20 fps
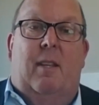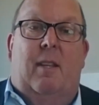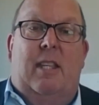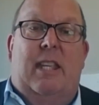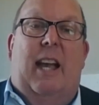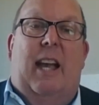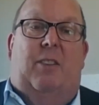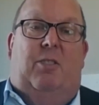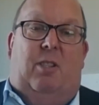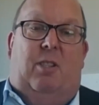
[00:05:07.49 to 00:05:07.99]

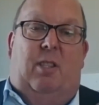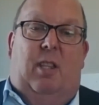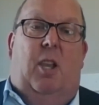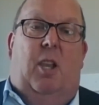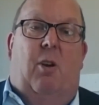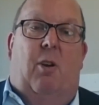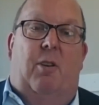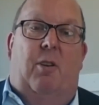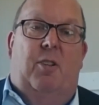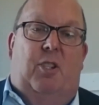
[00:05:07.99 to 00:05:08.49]
Yes, the
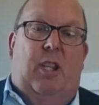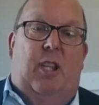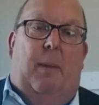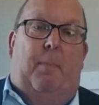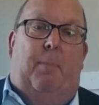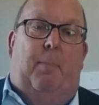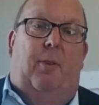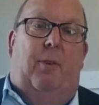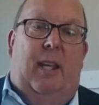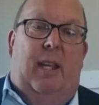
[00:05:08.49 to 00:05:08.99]
Lord's
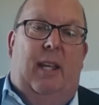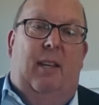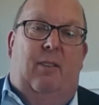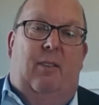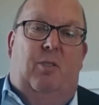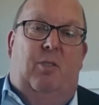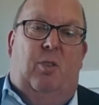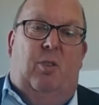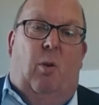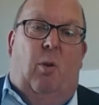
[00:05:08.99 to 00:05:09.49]
Supper
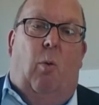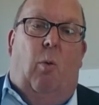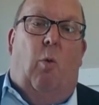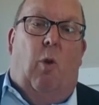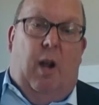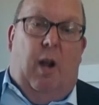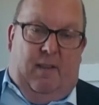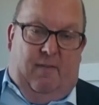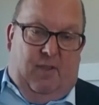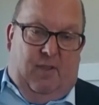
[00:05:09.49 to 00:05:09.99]
is
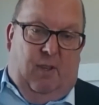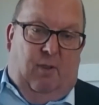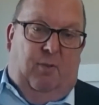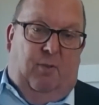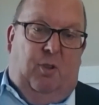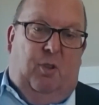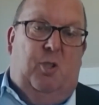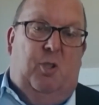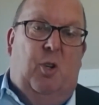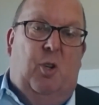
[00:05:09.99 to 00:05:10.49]
one of
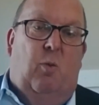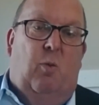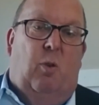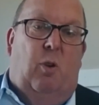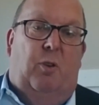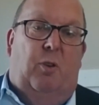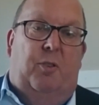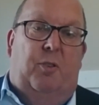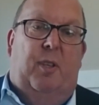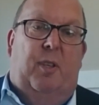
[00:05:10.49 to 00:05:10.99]
those
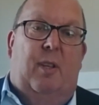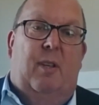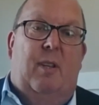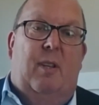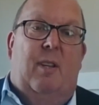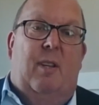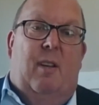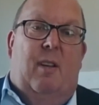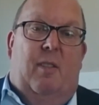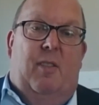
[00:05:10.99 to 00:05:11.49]
tools
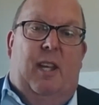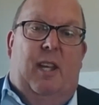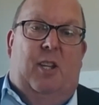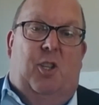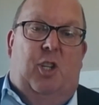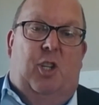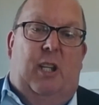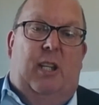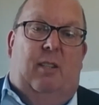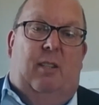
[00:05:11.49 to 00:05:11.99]
that
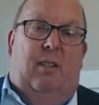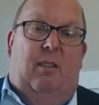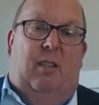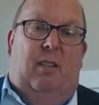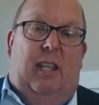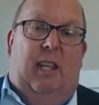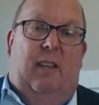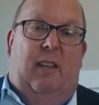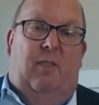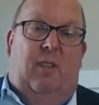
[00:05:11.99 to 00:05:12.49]
Jesus
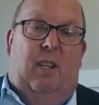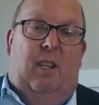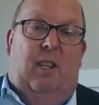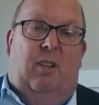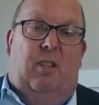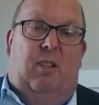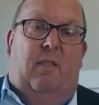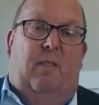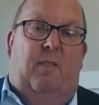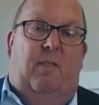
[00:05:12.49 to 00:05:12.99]
gives
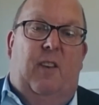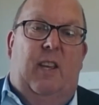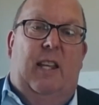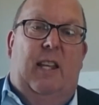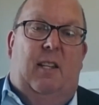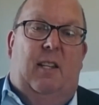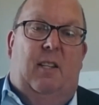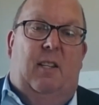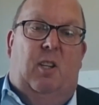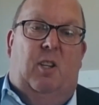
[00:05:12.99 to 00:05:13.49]
us to
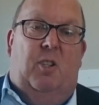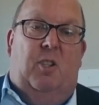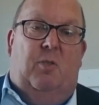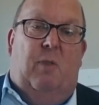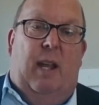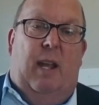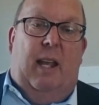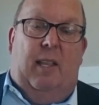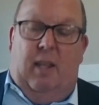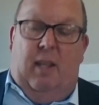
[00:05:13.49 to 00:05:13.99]
feed and to
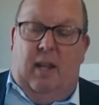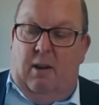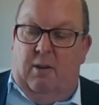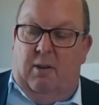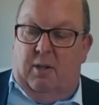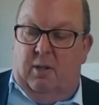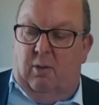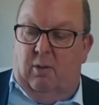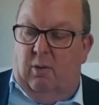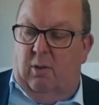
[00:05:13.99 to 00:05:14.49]
strengthen our
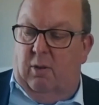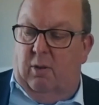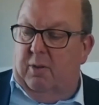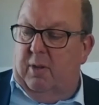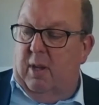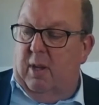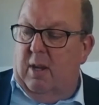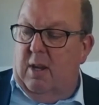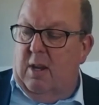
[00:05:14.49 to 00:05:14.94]
souls.